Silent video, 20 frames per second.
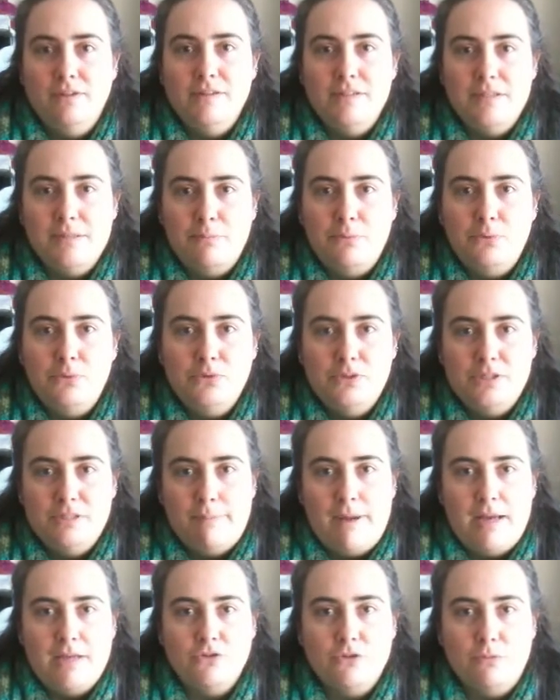there's a broad
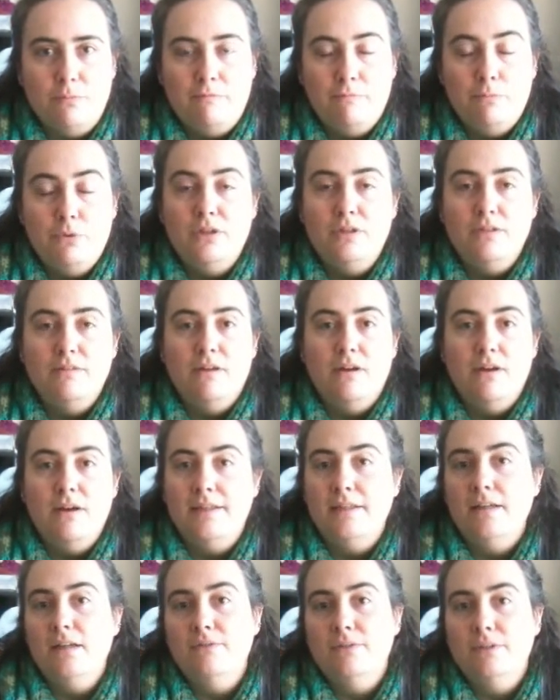spectrum of product that I
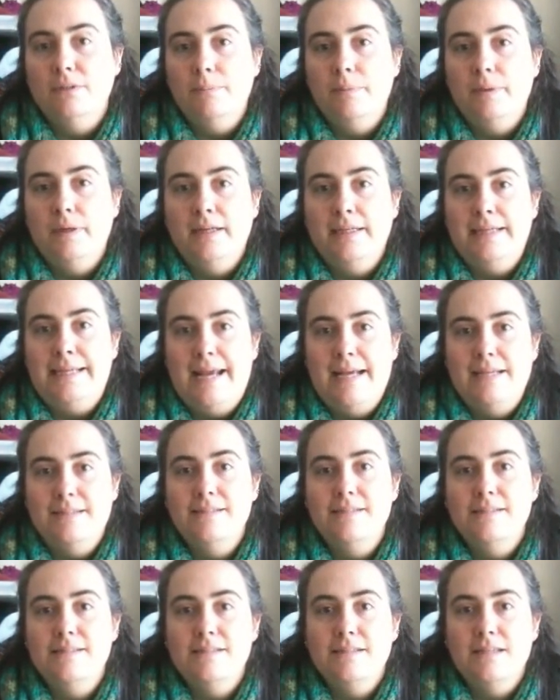cover, but I
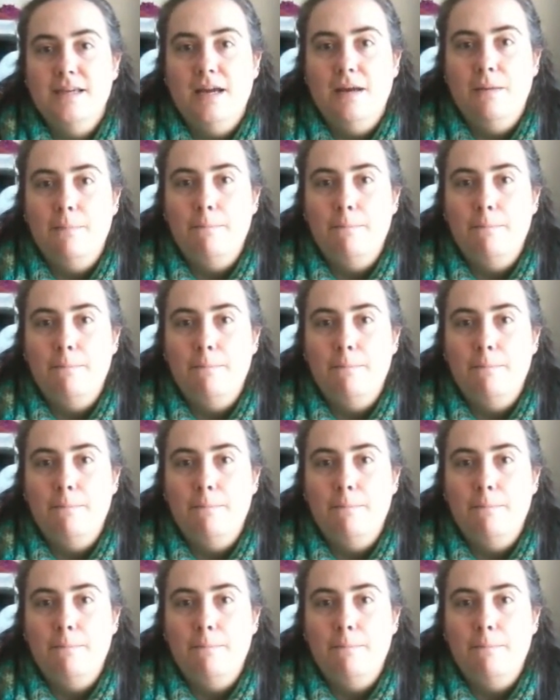guess